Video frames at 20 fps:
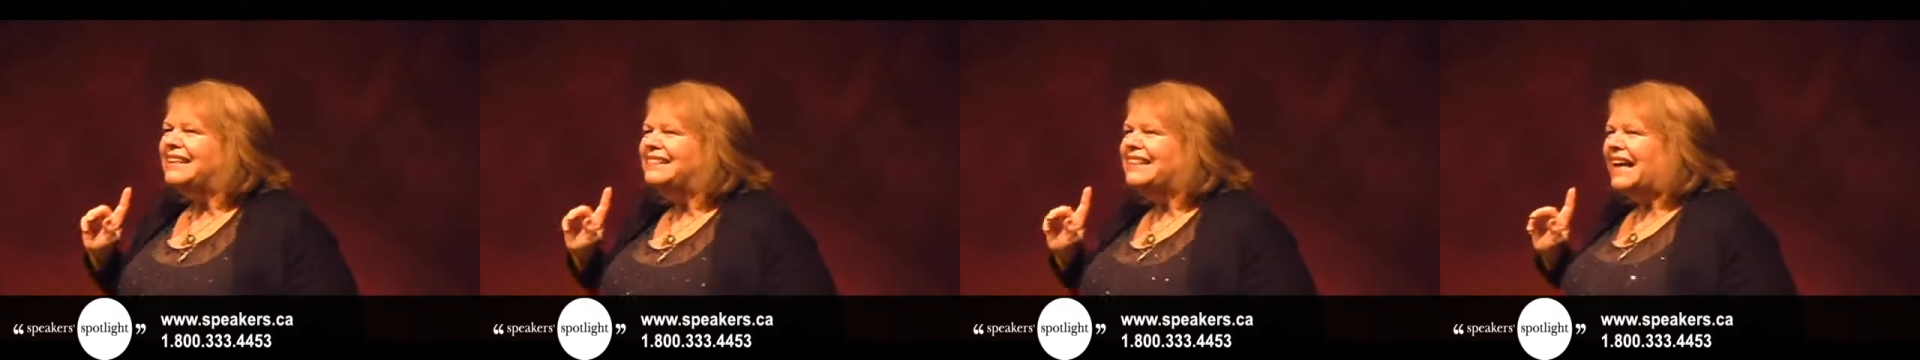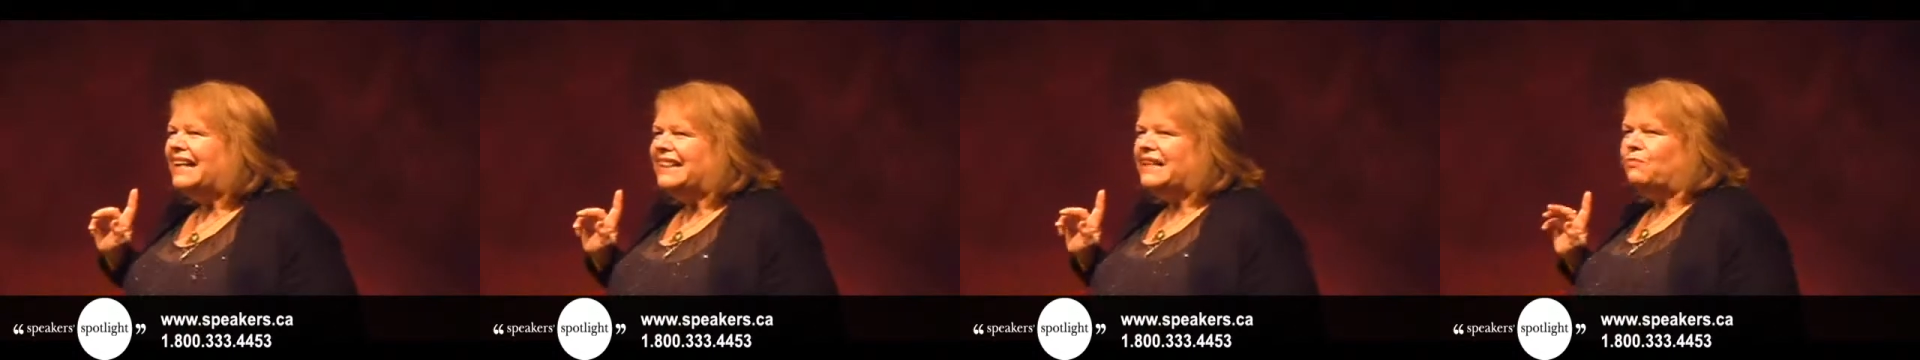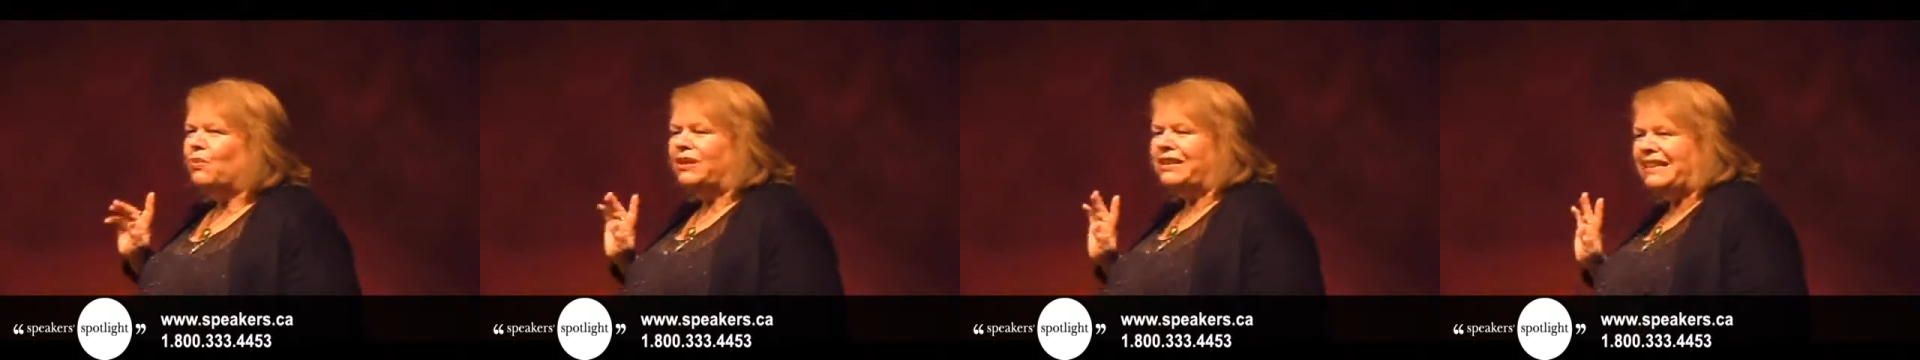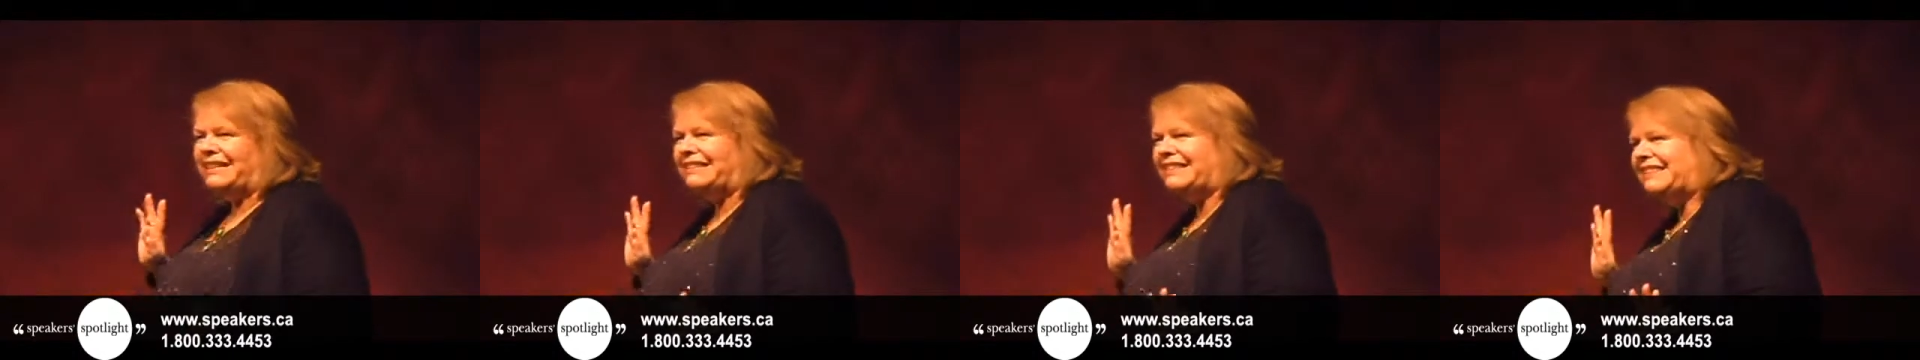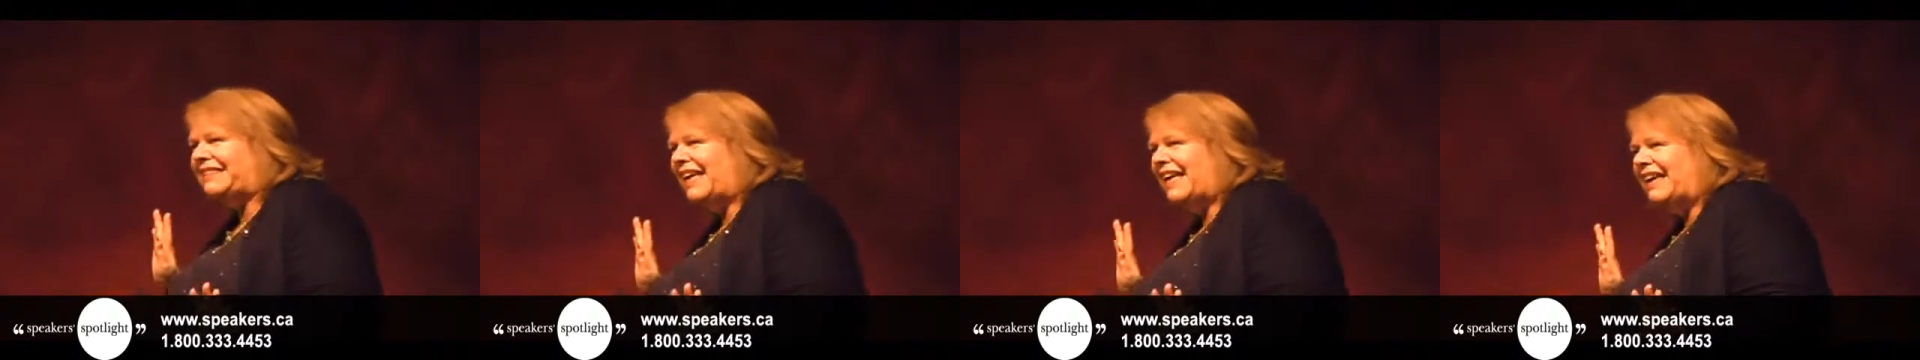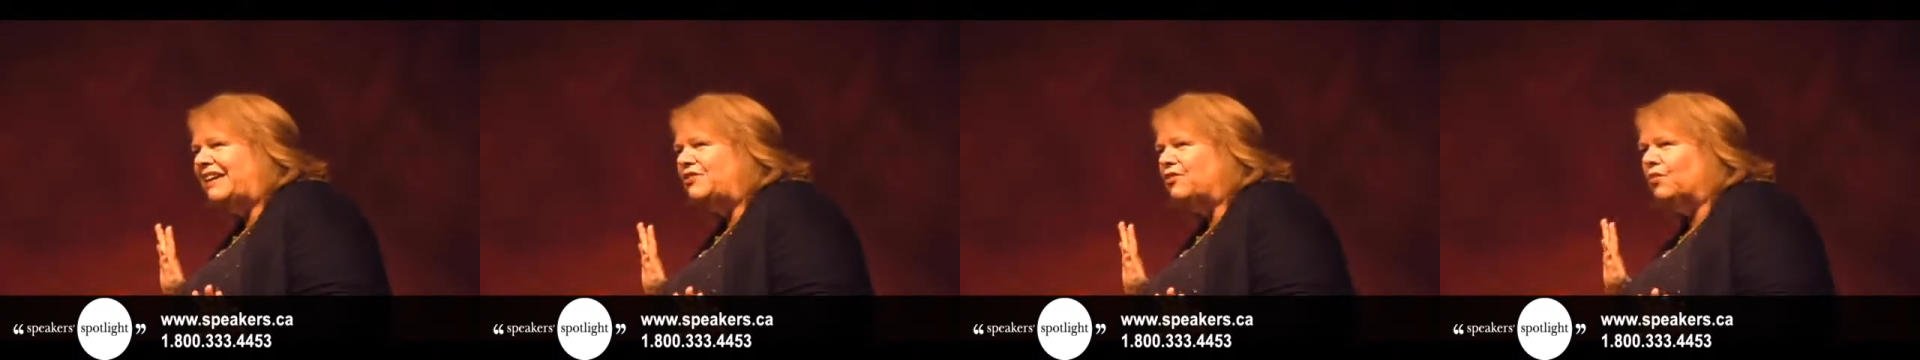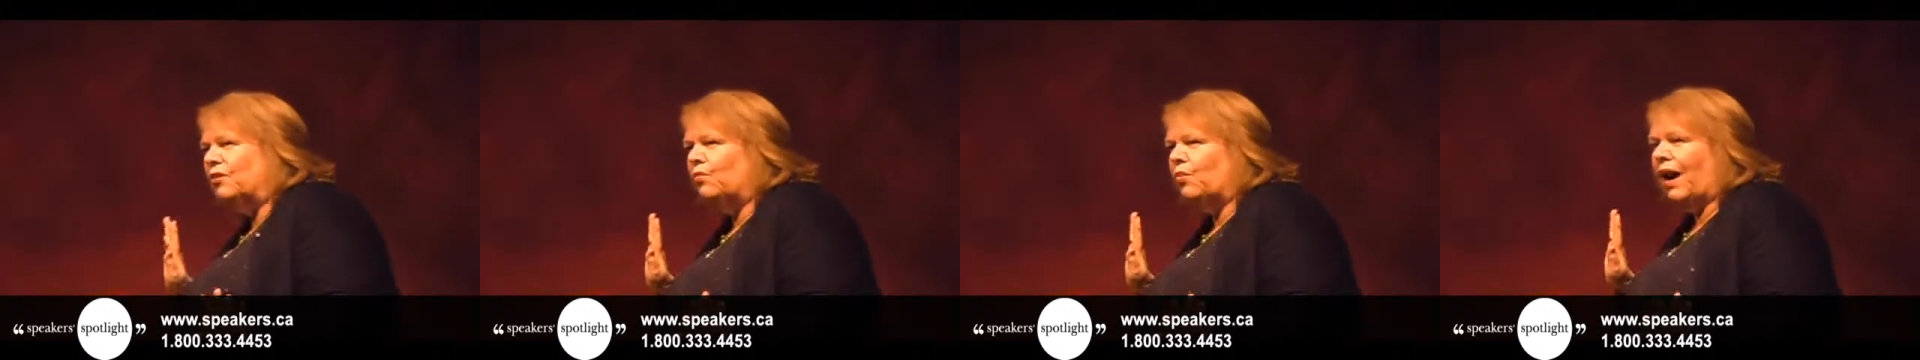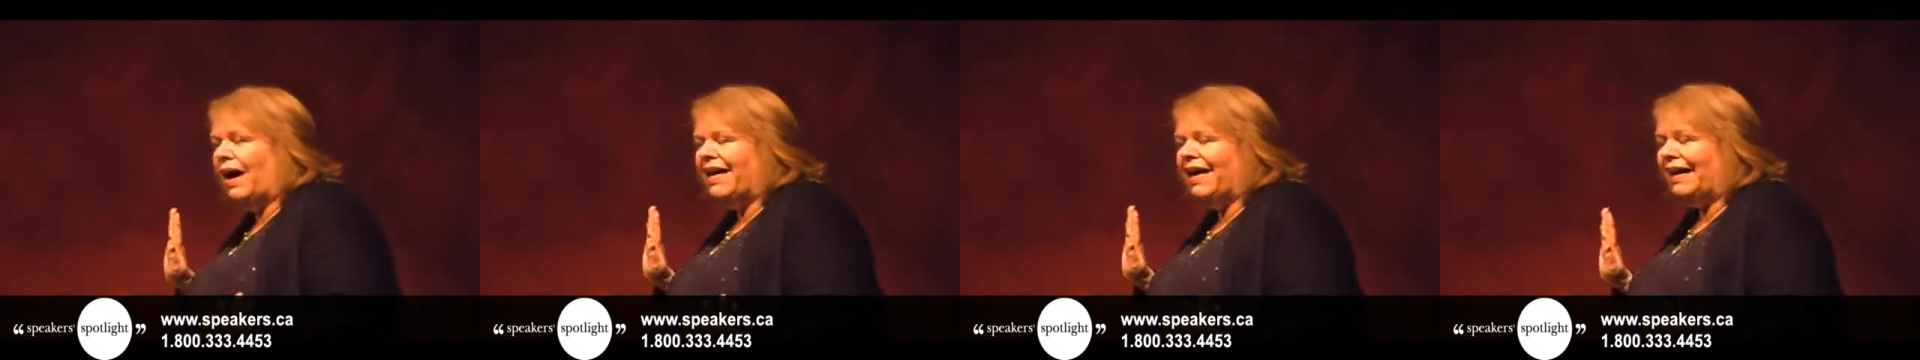exactly what he said or
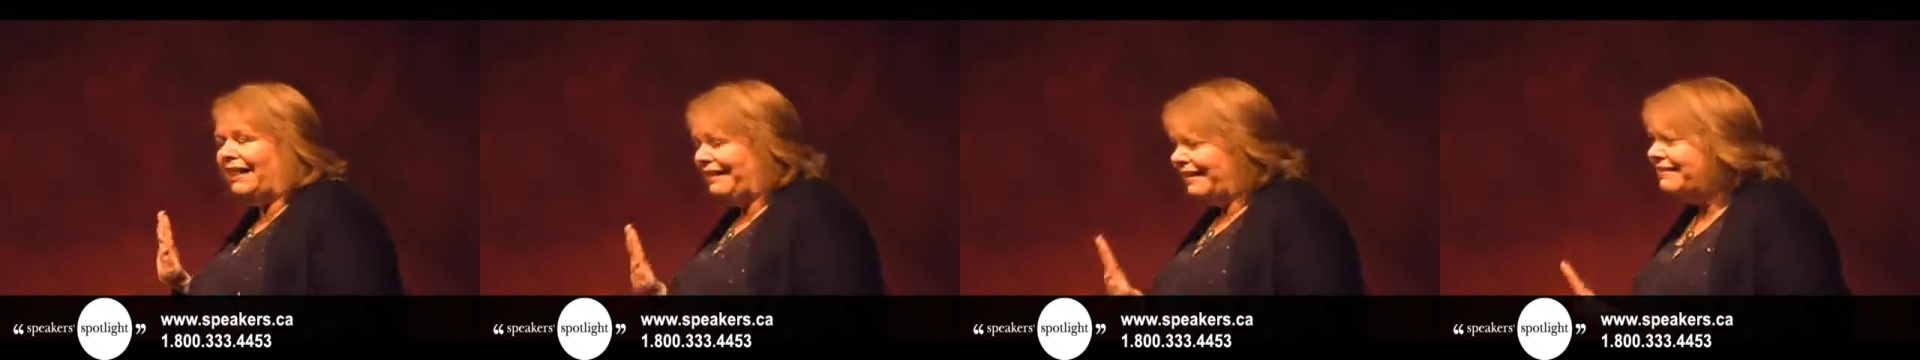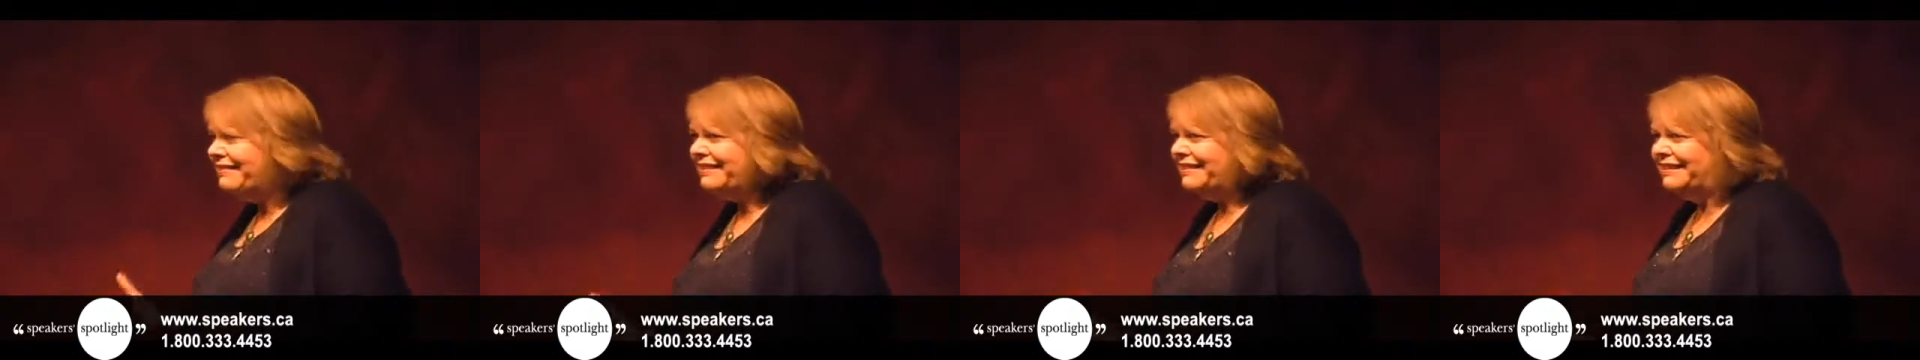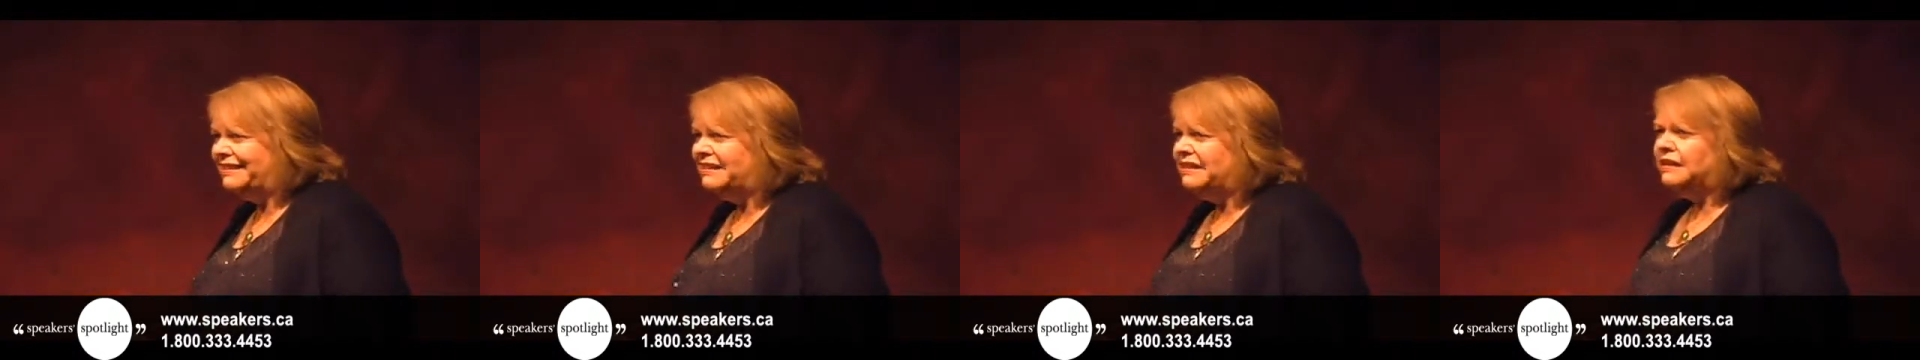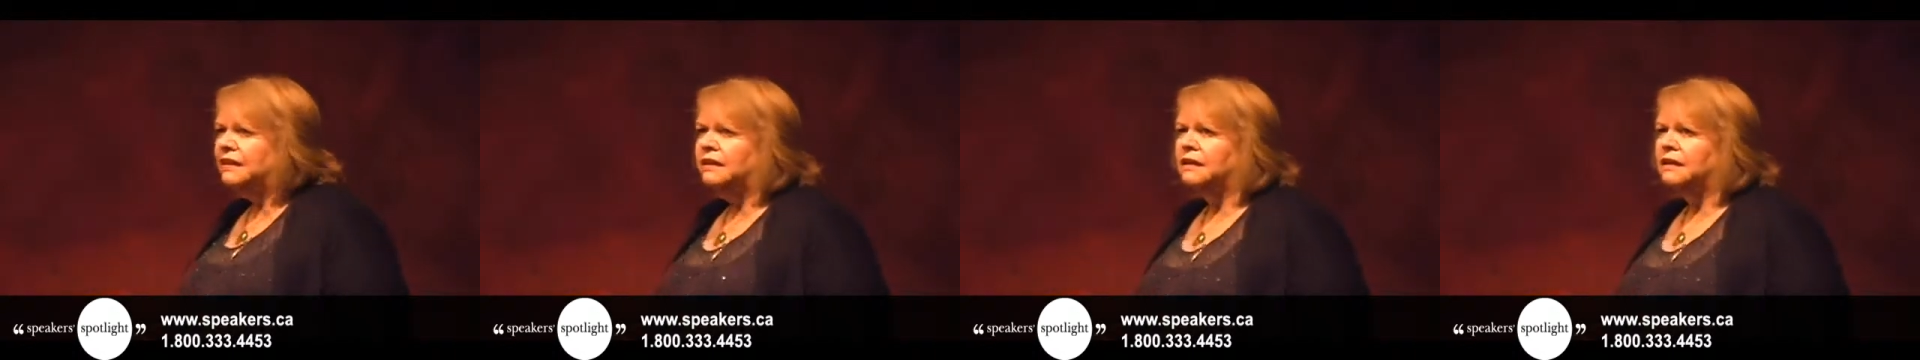why I listened,